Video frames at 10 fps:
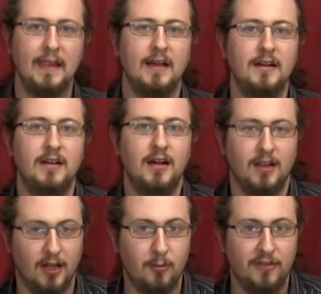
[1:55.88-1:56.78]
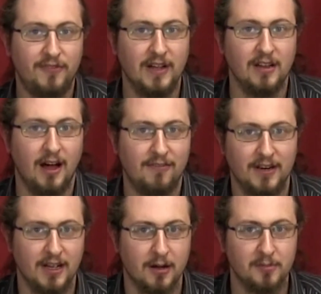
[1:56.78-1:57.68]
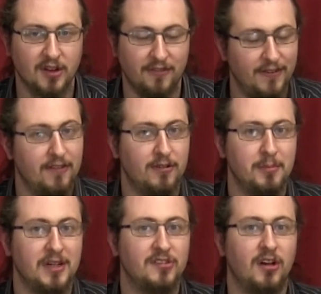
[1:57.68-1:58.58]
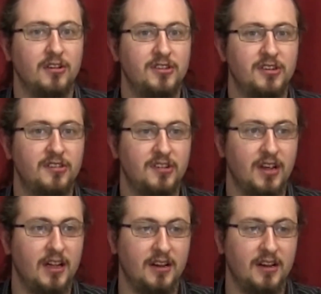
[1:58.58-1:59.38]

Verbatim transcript: Gaming. Along with Phil often comes our favorite mixologist